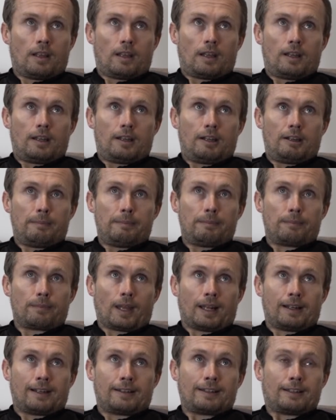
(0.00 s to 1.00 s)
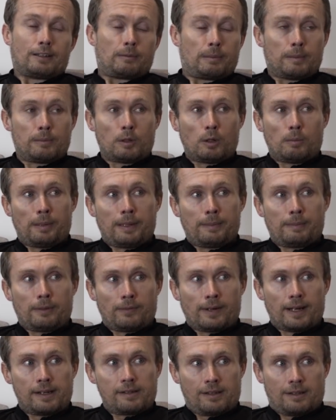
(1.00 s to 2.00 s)
and I think there'll be more people
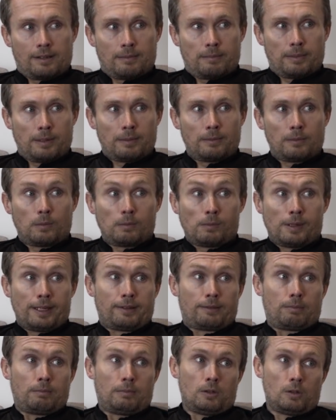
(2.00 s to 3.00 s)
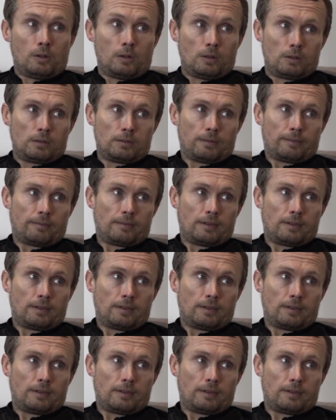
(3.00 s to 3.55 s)
racing them, but with more